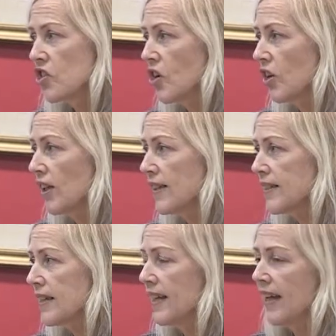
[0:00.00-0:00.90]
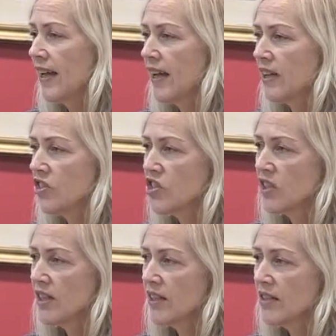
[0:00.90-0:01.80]
Charlotte, and
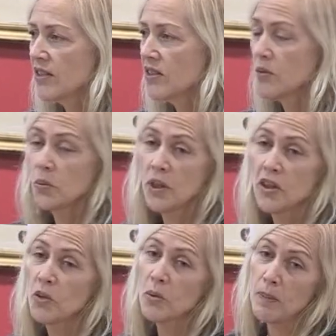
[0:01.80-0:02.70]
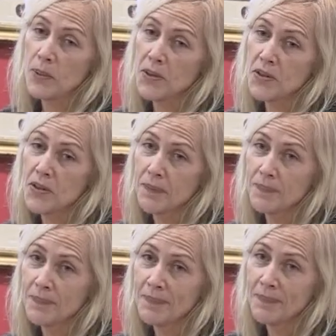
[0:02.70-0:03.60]
she is with the rebels.
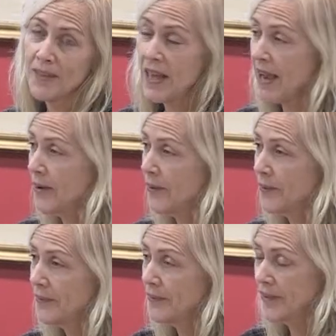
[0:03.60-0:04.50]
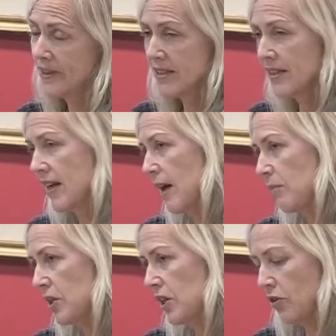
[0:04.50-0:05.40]
Now, this had
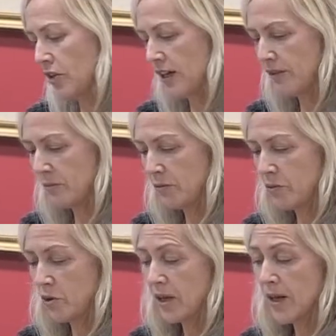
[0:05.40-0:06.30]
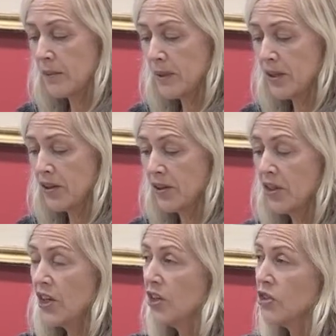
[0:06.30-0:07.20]
happened a year and a half before, and I'm here
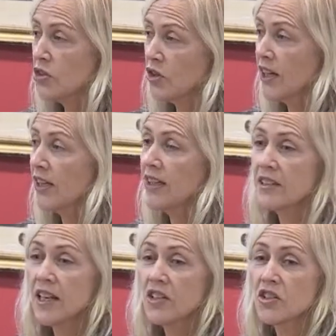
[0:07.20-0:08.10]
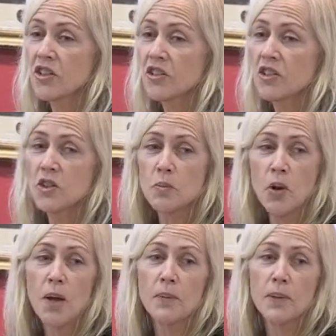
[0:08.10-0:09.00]
to try to get attention to this
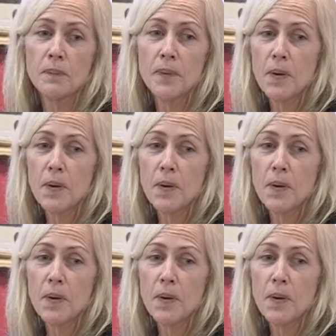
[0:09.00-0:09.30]
problem.